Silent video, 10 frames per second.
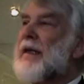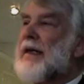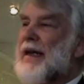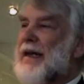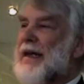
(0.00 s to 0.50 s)

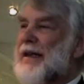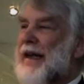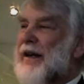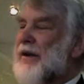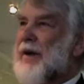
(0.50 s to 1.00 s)

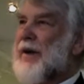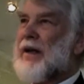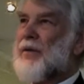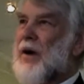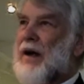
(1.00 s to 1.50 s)
and he could
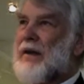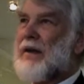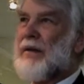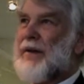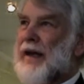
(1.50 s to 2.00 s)
barely walk
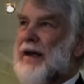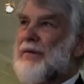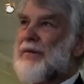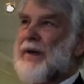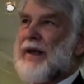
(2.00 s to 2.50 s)
coming
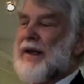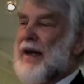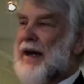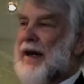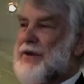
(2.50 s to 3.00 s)

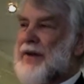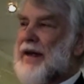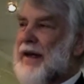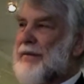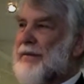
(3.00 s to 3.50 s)
in. I
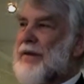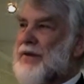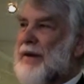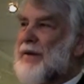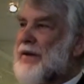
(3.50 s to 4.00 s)
treated him. The
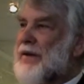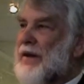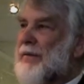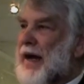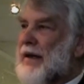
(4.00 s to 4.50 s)
treatment took
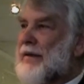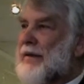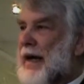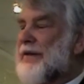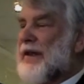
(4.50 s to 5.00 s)
about
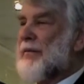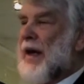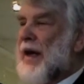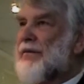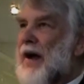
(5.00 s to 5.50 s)

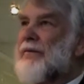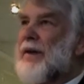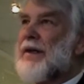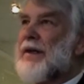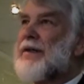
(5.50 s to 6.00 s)
5
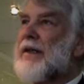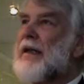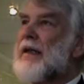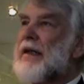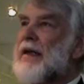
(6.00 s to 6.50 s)
minutes.
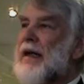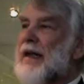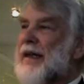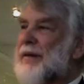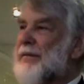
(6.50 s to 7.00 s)

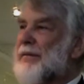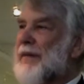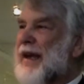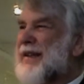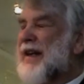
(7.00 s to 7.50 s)

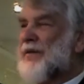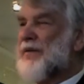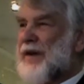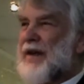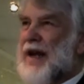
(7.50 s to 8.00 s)
He didn't
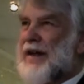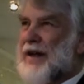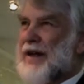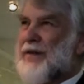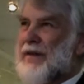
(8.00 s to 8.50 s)
feel a lot
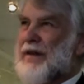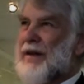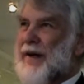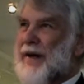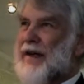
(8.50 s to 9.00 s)
different
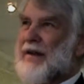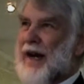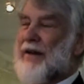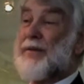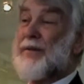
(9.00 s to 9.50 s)
immediately
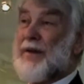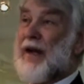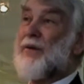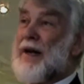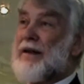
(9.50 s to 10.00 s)
after, but then
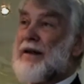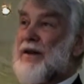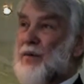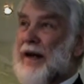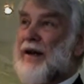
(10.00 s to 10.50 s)
he went out to
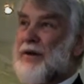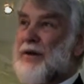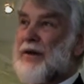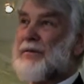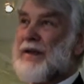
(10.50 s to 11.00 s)
the waiting
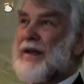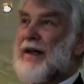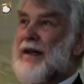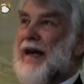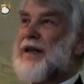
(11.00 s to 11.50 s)
room,
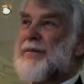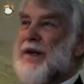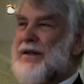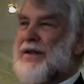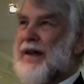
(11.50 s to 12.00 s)
and 10
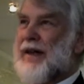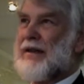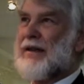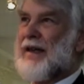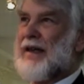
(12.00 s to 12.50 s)
minutes
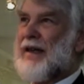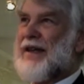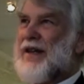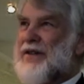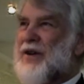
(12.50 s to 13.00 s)
later, he
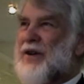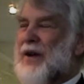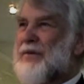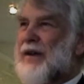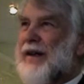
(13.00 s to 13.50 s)
said, you know,
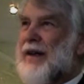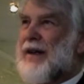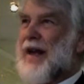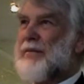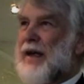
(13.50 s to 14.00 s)
I'm feeling a
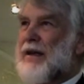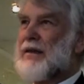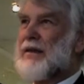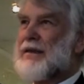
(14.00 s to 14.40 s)
lot better.